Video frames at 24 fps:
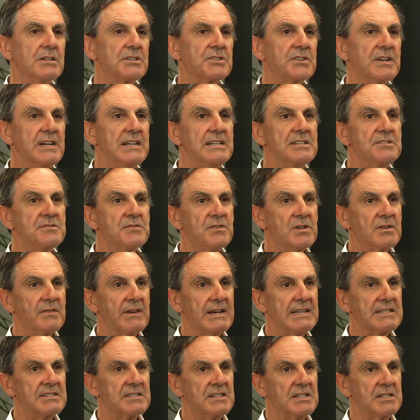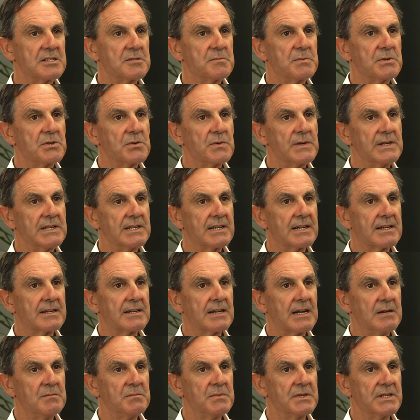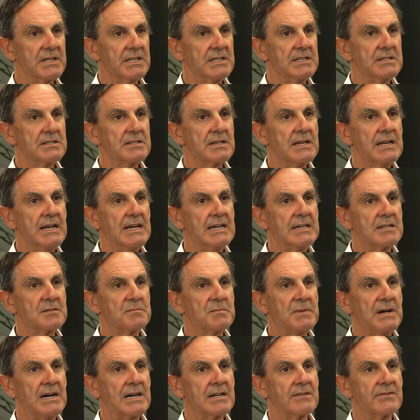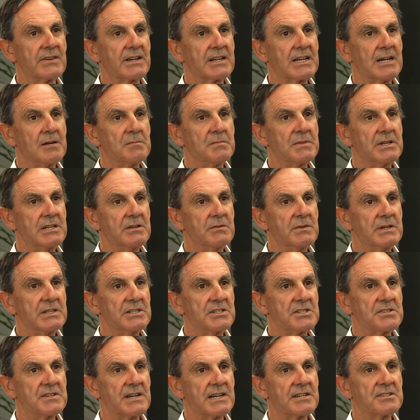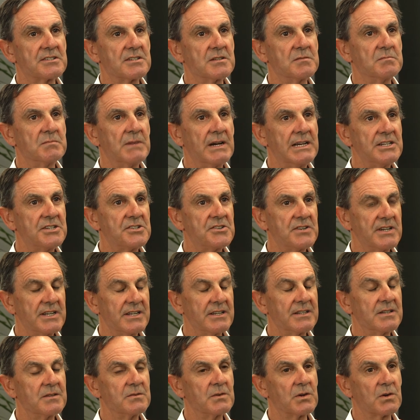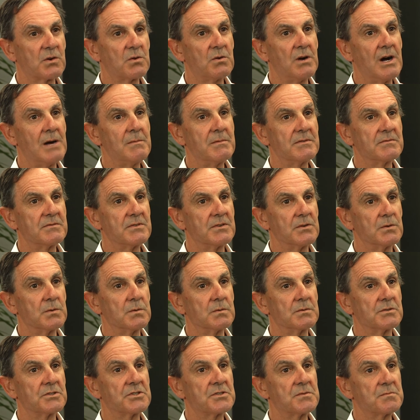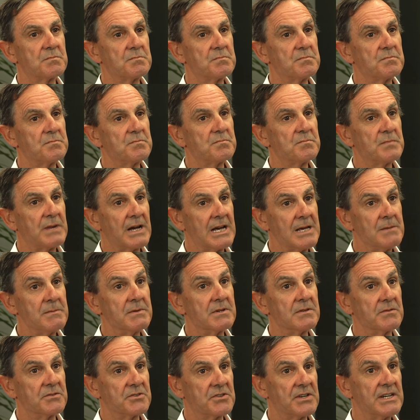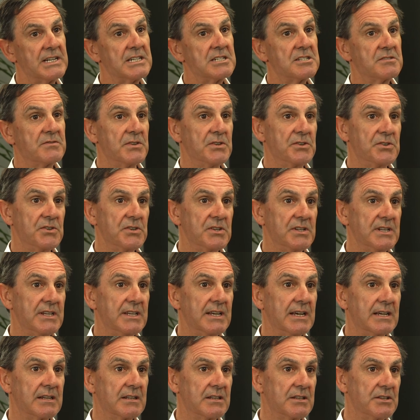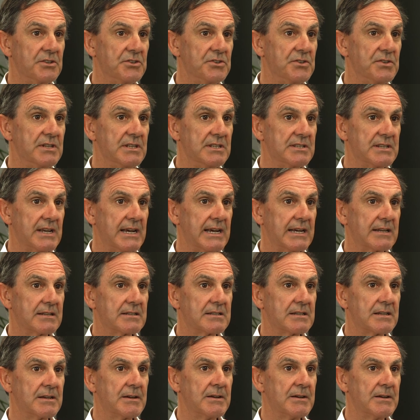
transfer of assets between companies as part of a company restructure may trigger the requirement for payment of transfer duty under the Duties Act.